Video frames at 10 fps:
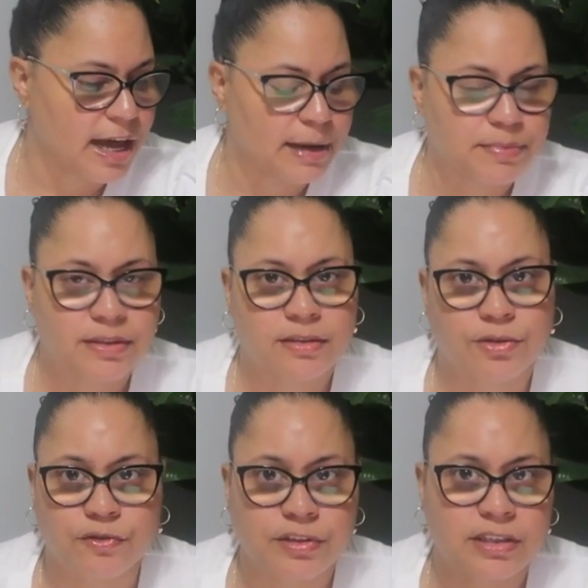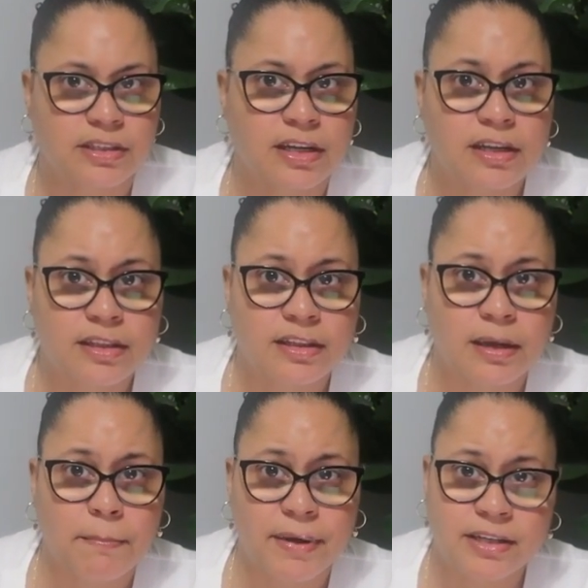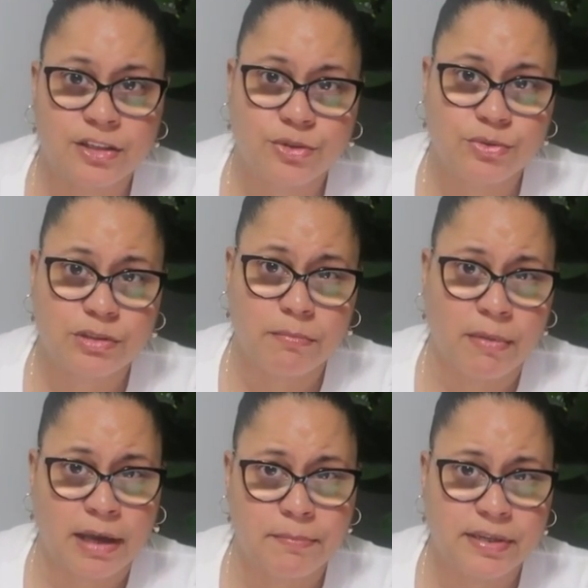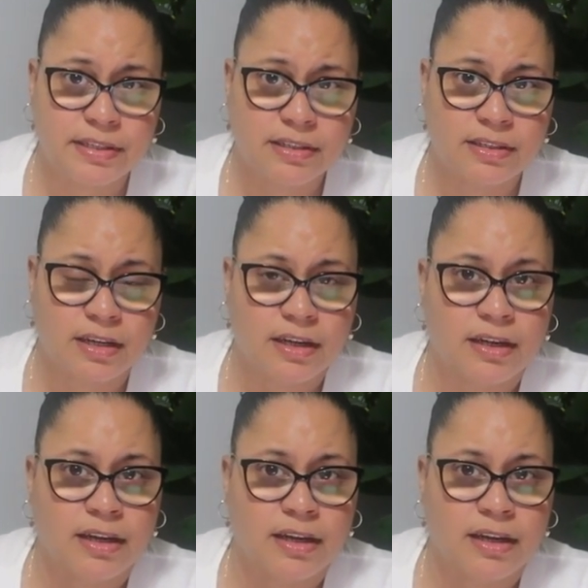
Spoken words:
apps, services, anything that best suits my business.